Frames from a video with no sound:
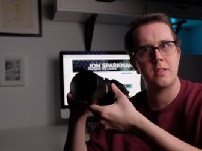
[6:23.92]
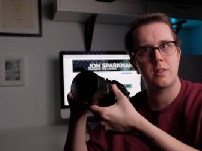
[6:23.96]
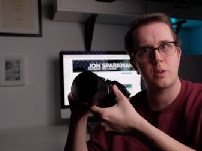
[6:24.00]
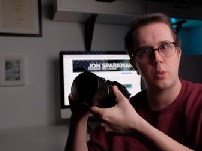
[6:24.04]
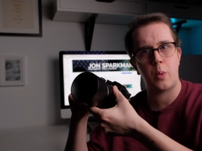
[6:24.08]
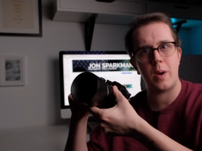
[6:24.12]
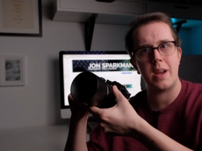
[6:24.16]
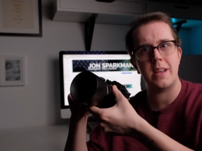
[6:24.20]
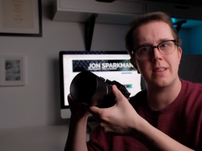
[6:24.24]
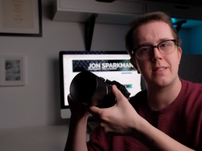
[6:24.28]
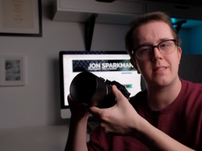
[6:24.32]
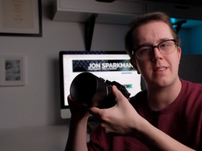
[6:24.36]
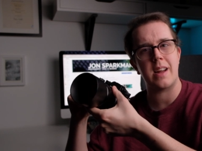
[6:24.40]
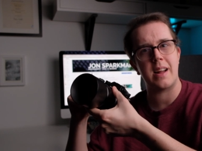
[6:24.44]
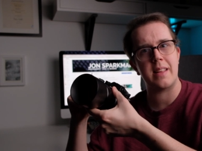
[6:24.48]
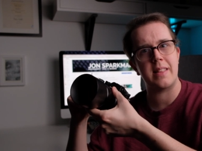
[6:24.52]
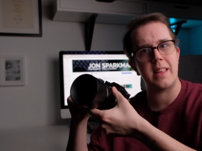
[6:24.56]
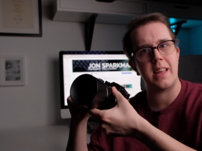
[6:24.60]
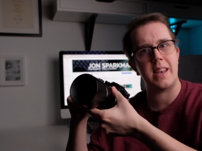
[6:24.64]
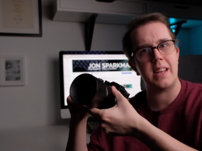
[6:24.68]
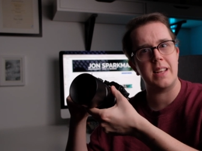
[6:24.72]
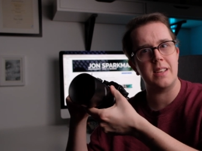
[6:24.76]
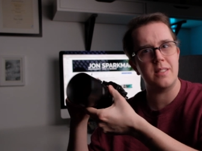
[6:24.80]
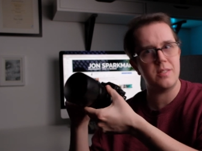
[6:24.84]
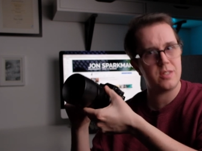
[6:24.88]
twist and
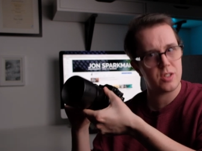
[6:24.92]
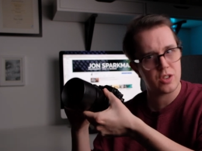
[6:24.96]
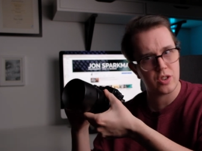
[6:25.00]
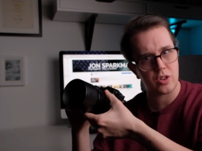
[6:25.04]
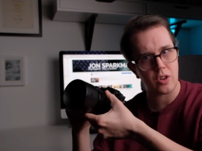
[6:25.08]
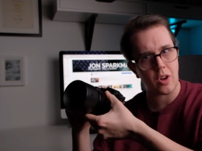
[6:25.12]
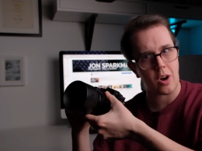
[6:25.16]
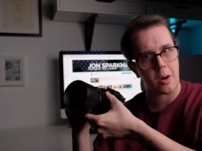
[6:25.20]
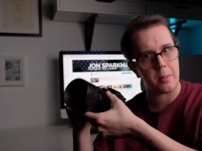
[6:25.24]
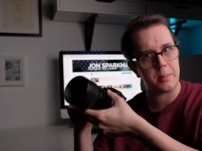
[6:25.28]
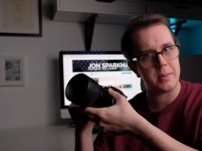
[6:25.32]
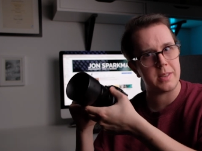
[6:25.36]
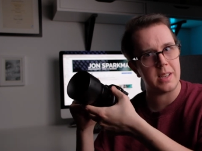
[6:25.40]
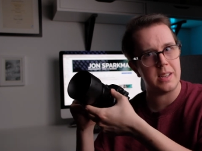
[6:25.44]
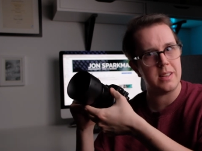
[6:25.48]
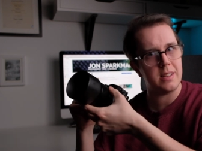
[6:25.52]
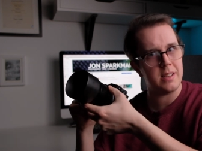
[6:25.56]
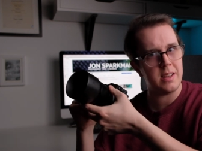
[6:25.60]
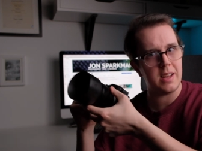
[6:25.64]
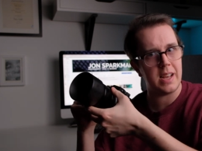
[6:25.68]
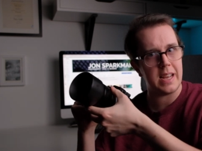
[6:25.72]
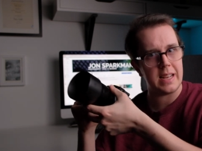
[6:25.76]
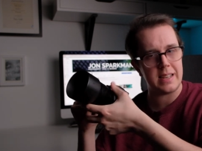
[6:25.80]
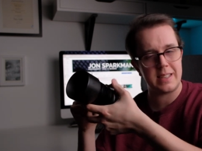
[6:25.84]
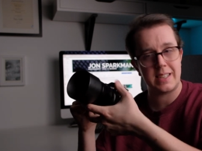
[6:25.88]
then it stops. It,
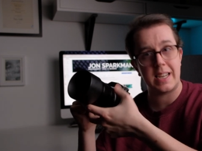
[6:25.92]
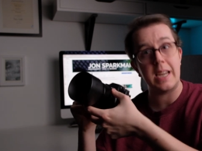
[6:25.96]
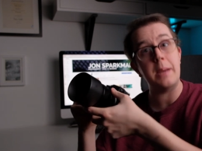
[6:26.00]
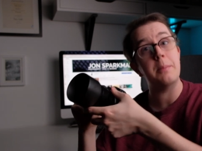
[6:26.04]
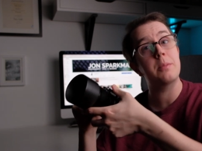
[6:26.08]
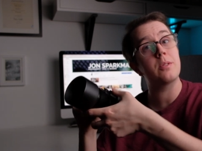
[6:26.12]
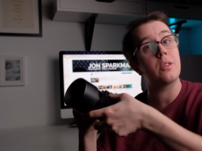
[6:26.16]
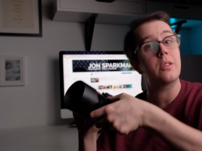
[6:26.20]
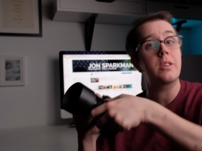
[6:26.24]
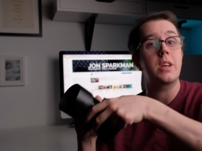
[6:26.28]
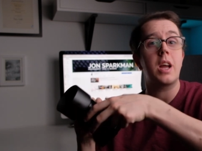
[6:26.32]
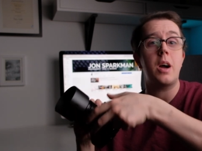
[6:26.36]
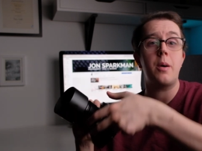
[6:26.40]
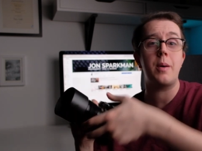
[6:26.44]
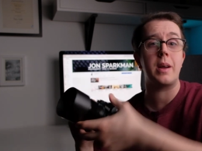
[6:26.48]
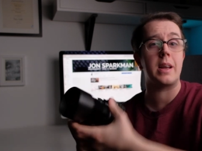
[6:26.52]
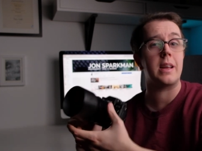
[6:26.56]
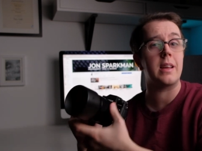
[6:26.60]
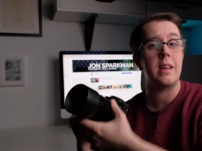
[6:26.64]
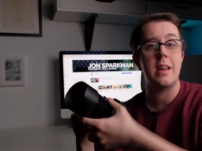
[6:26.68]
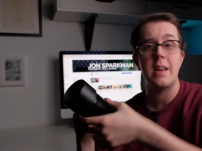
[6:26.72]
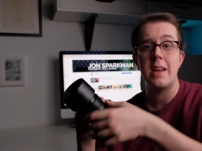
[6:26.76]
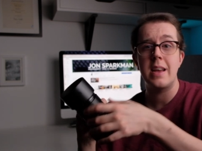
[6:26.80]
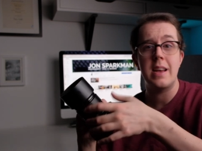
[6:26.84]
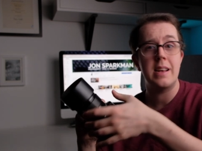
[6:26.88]
it keeps on
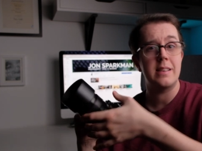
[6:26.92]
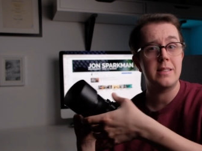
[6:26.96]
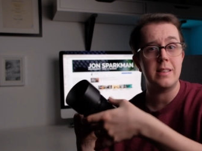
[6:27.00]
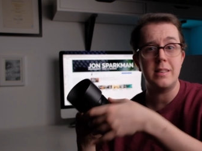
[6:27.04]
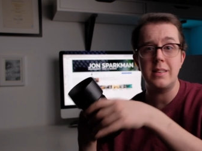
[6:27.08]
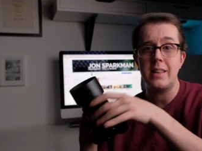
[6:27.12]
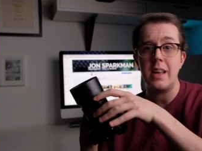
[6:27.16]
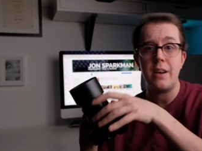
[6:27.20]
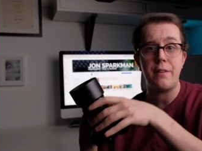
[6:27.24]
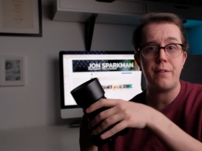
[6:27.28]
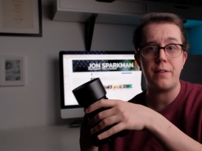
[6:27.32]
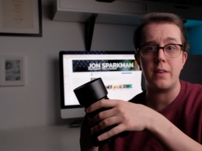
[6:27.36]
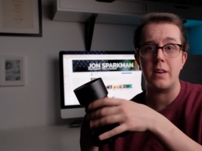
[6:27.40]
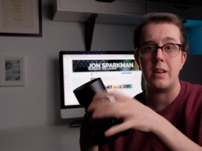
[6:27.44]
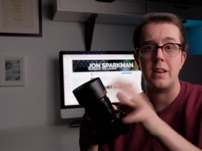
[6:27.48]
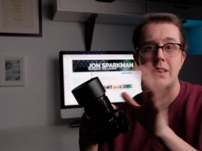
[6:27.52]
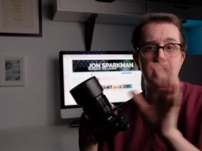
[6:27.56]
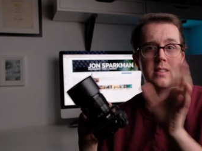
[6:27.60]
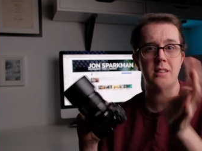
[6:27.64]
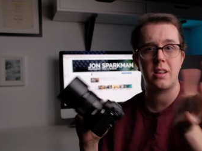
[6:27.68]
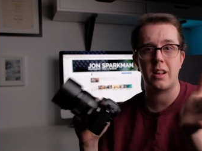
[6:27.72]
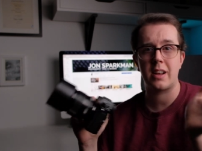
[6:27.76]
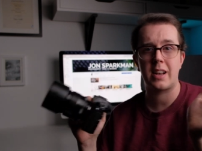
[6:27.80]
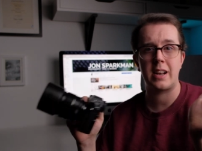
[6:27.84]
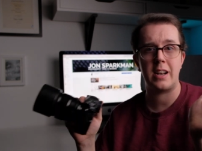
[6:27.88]
going. It's indefinite,
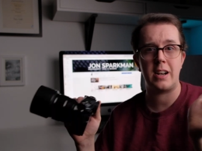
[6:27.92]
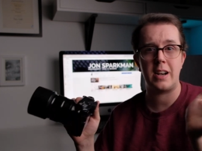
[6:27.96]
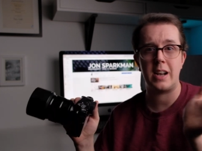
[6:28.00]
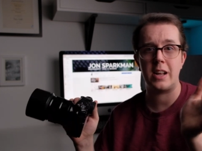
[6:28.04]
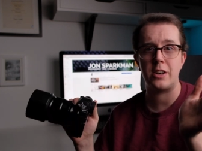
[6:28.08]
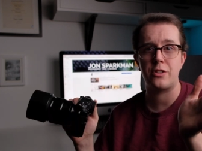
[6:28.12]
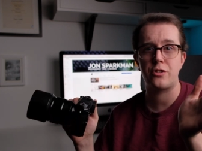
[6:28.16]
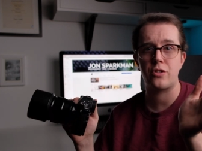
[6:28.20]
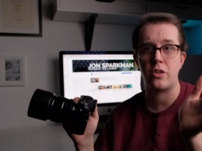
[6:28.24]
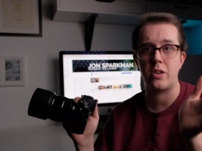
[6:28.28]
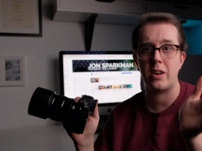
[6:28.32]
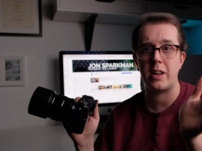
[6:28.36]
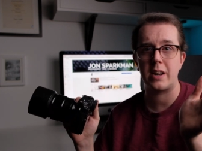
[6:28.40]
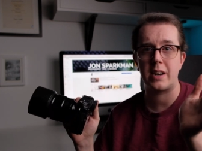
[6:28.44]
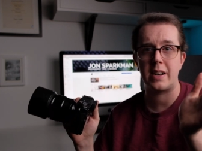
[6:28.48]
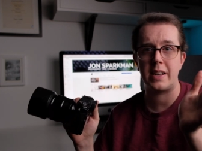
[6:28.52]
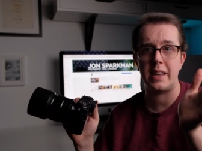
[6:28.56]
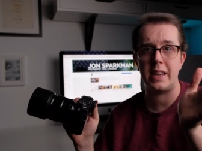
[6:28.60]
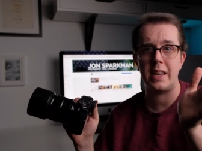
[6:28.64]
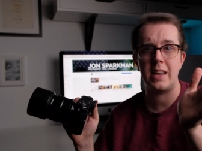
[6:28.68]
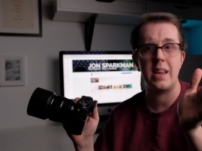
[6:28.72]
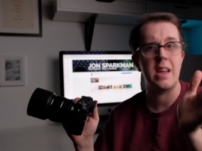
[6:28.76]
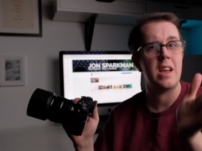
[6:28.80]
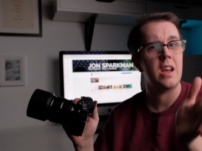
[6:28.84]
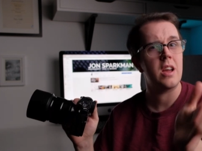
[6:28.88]
it's like an
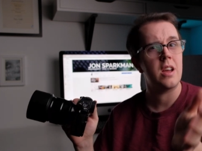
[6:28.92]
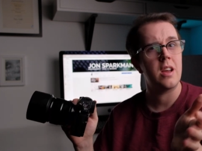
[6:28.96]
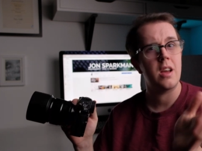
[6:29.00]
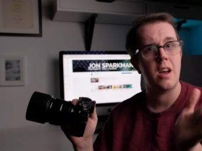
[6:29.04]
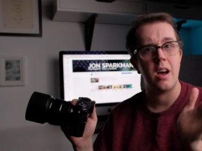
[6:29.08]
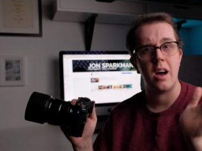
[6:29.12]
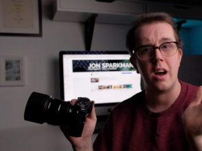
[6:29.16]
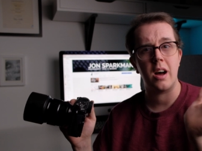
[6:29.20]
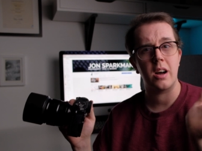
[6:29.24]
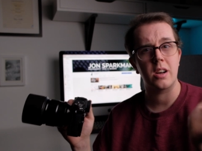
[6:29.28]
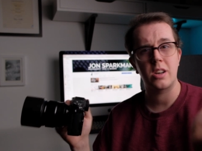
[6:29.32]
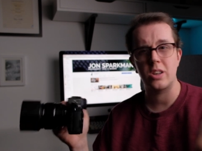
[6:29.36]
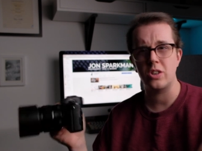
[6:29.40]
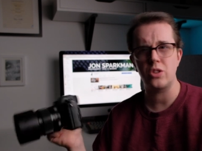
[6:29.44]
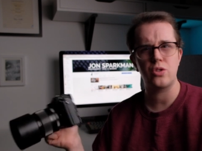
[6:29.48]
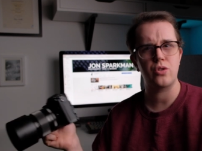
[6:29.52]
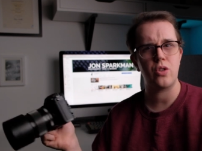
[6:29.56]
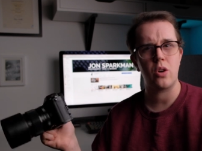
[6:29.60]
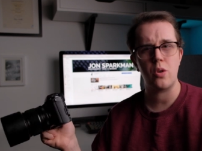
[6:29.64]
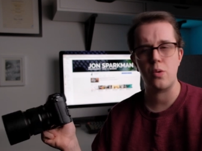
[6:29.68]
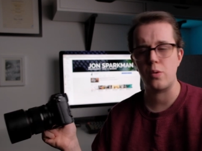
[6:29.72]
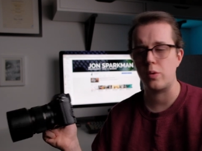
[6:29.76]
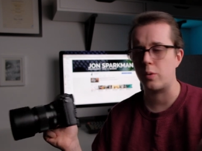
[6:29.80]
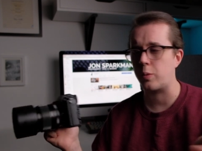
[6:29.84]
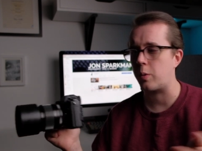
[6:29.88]
electronically uh,
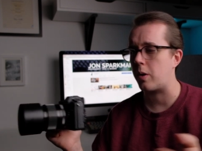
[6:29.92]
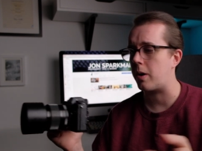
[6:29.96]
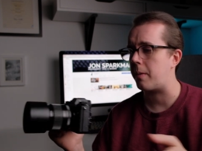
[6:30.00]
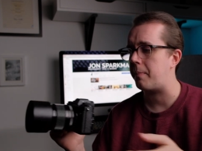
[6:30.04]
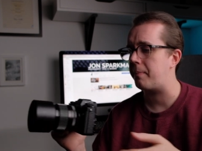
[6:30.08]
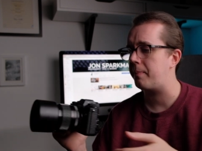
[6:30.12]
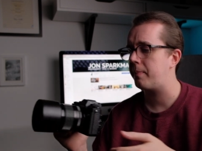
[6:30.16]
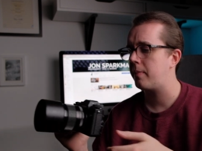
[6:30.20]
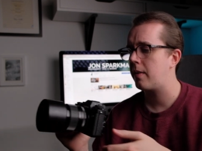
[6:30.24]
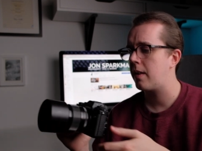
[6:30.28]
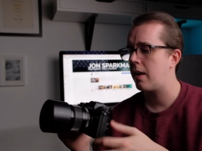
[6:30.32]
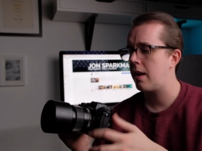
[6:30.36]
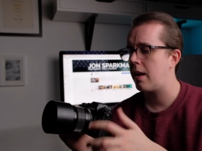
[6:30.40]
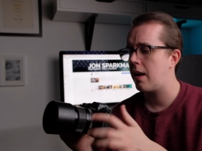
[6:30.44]
controlled one.